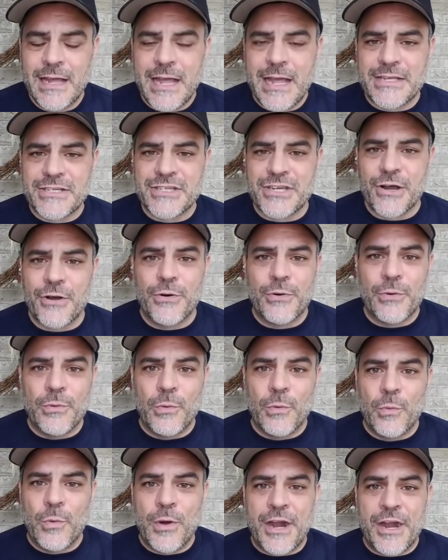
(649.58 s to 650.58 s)
So
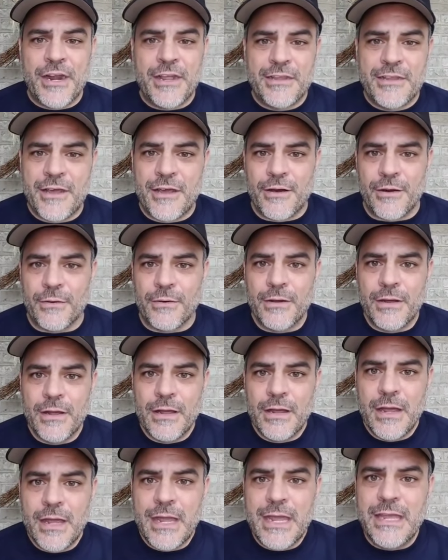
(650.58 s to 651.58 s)
what did he do?
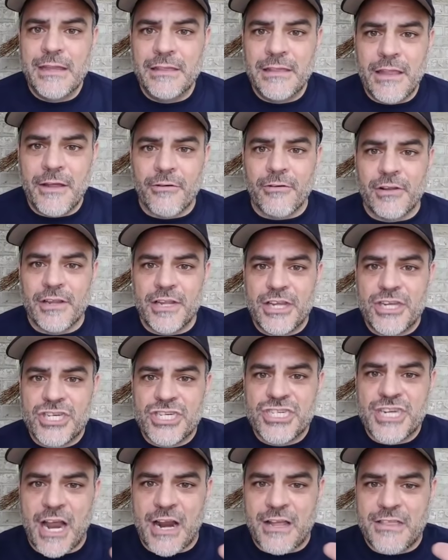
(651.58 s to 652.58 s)
He literally
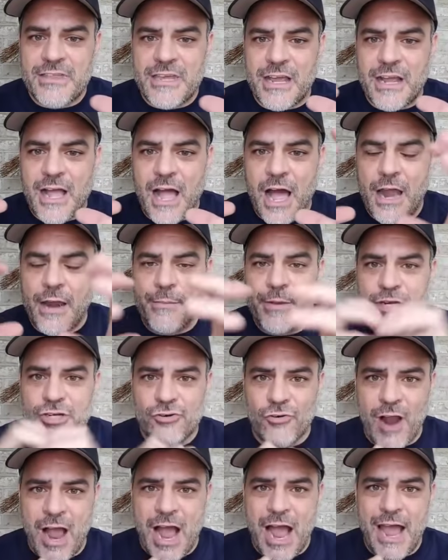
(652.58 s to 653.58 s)
sucked the economy
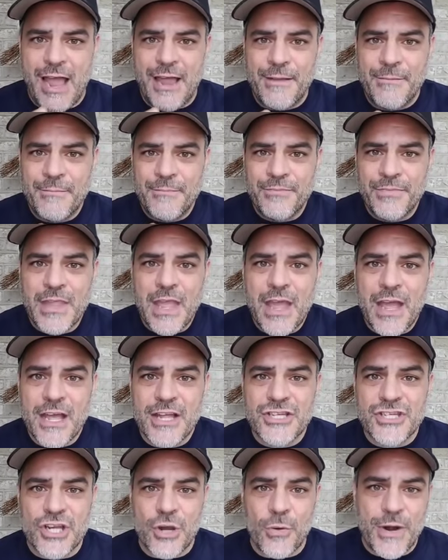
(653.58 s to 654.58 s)
dry.
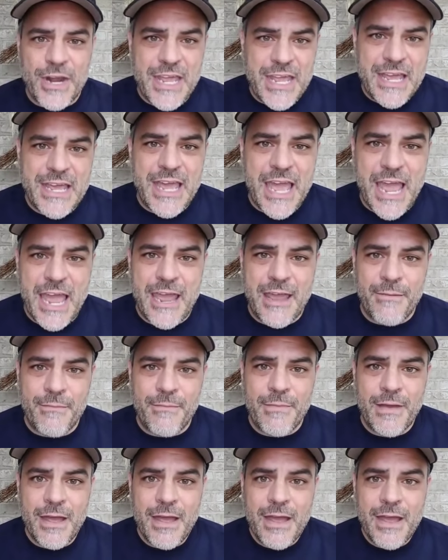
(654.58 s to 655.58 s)
And so when he
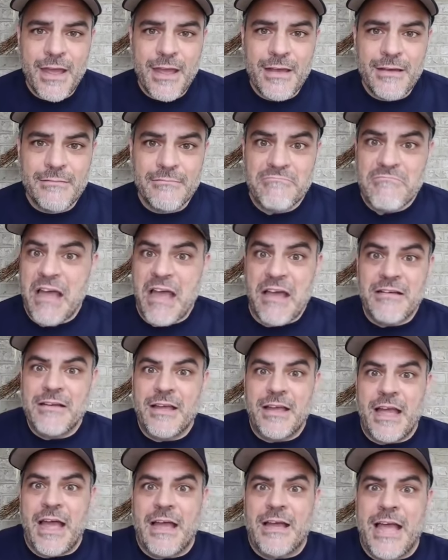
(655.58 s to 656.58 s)
came,
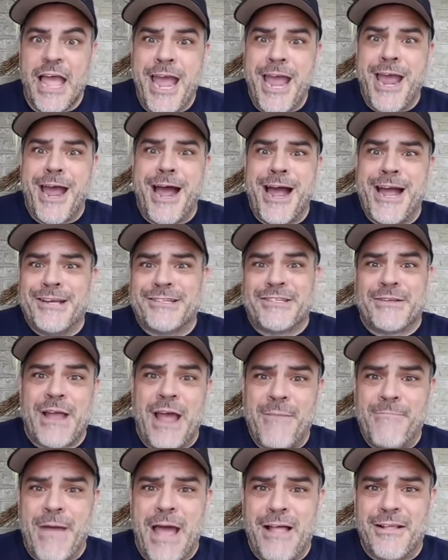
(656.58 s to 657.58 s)
hey, I,
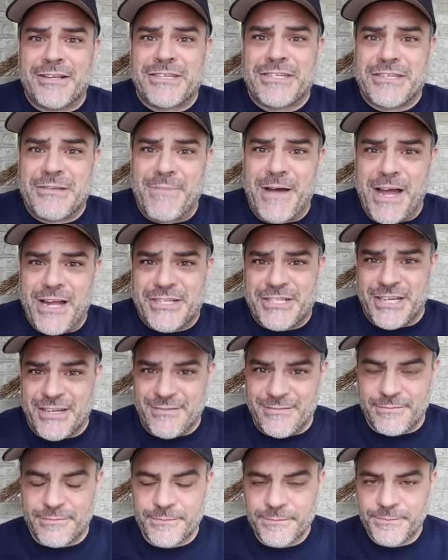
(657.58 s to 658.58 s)
I balanced the
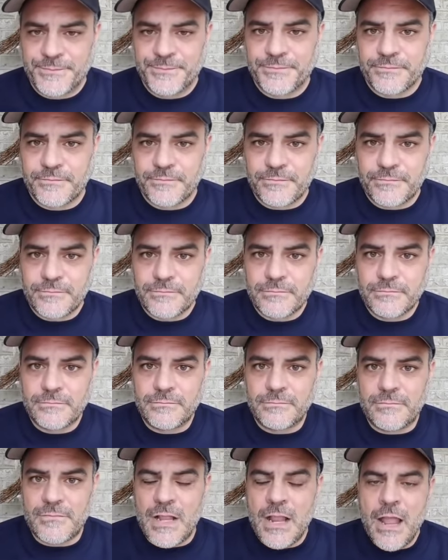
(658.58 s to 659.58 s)
budget.
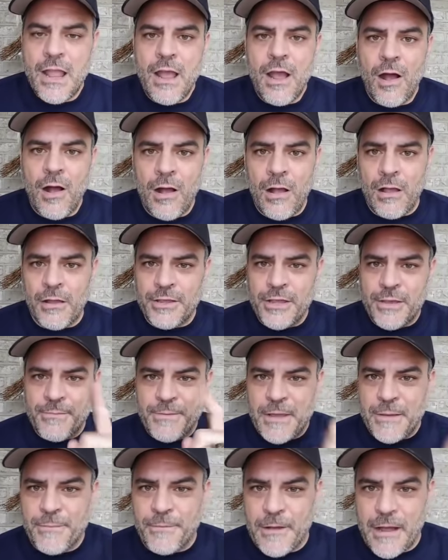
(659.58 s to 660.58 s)
All you
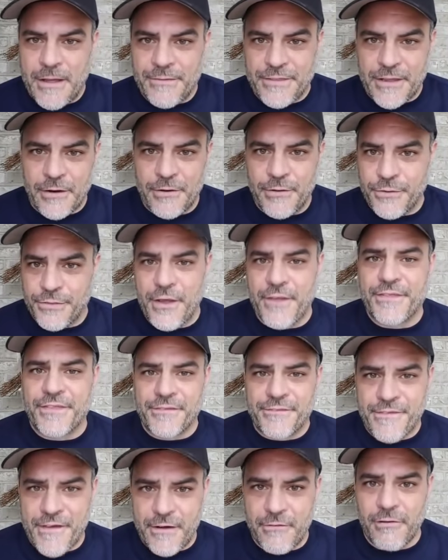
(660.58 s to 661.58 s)
people out there who thought the
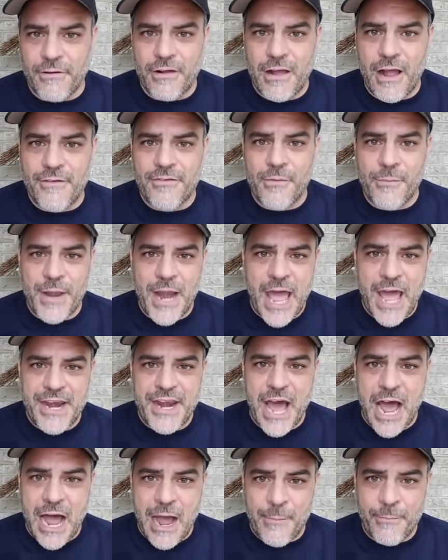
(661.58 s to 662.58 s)
federal government had
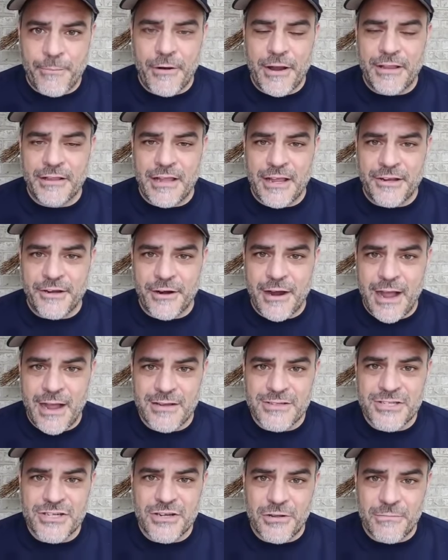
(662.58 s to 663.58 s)
to operate like your
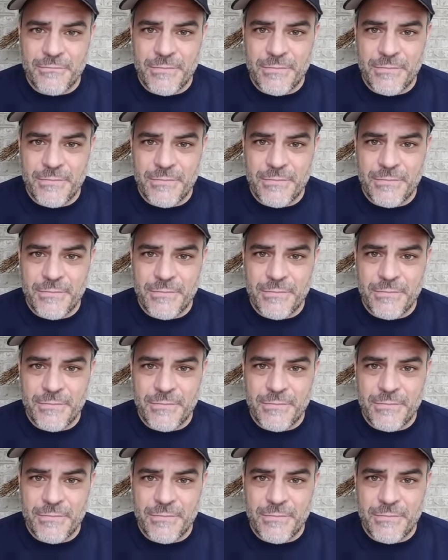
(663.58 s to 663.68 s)
household